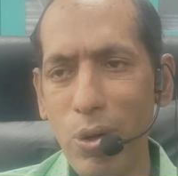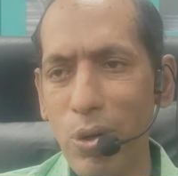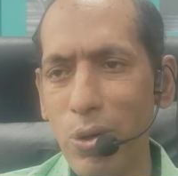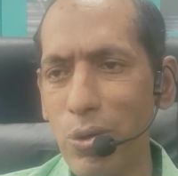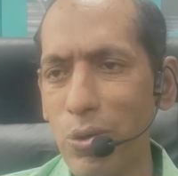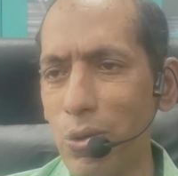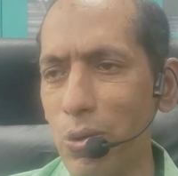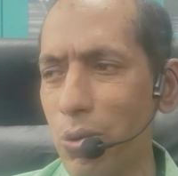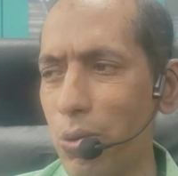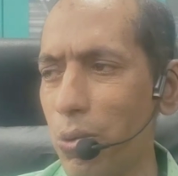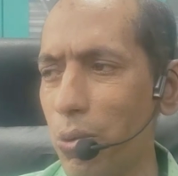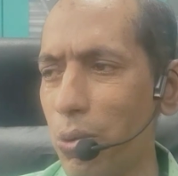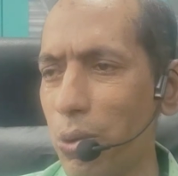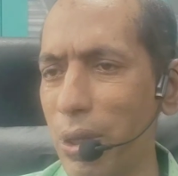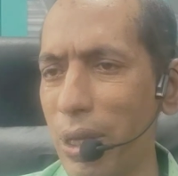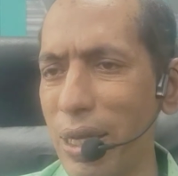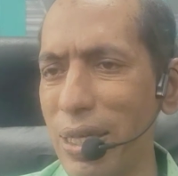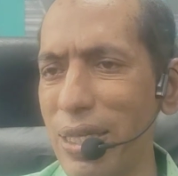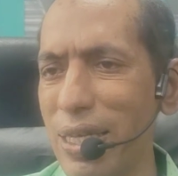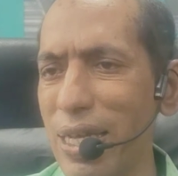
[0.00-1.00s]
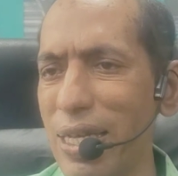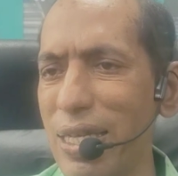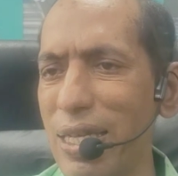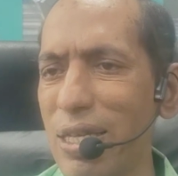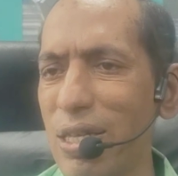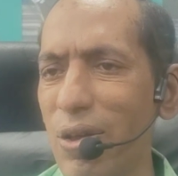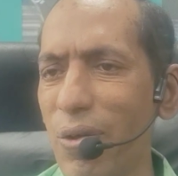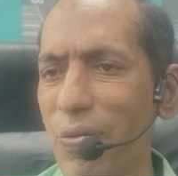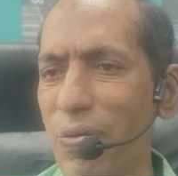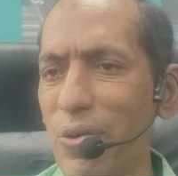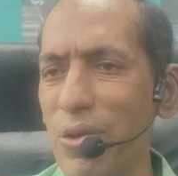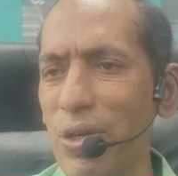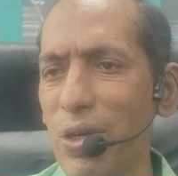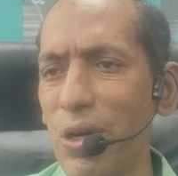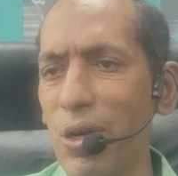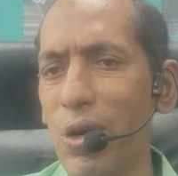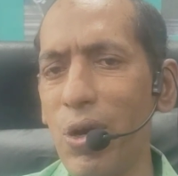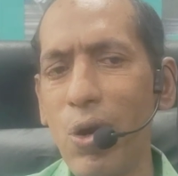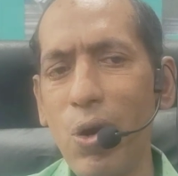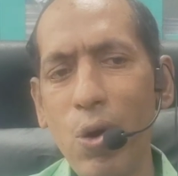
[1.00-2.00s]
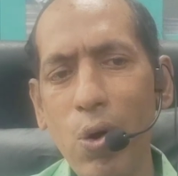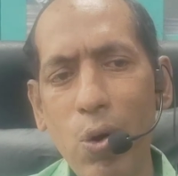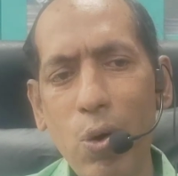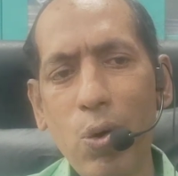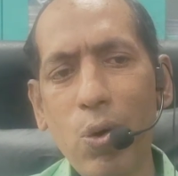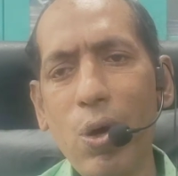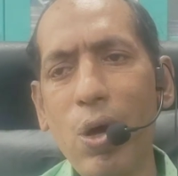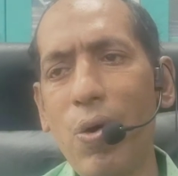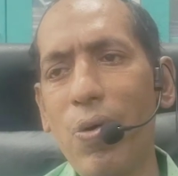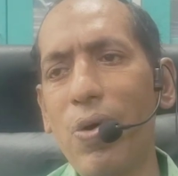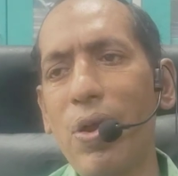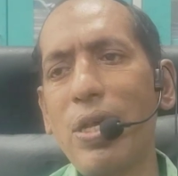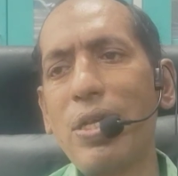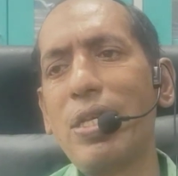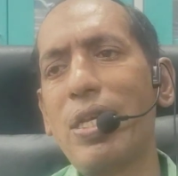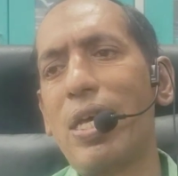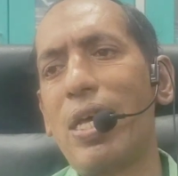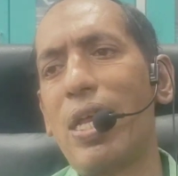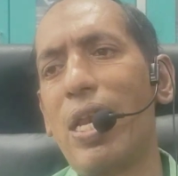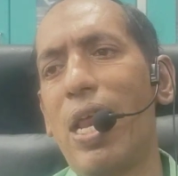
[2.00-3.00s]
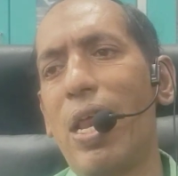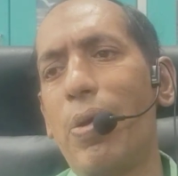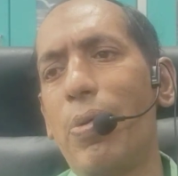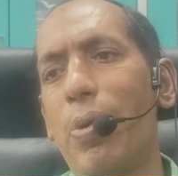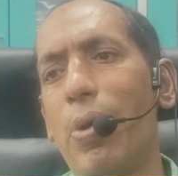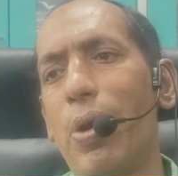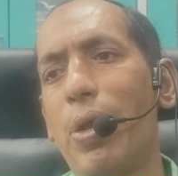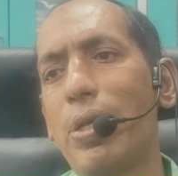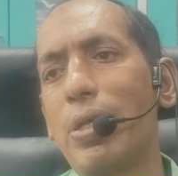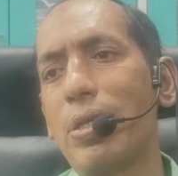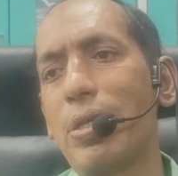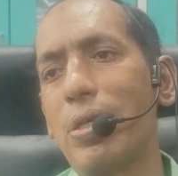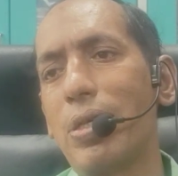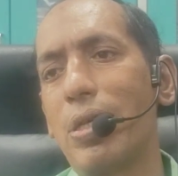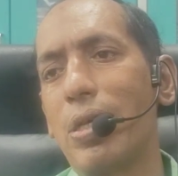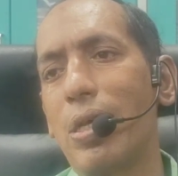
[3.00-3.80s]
So 2-3 cells is sufficient to cover a single alveolus.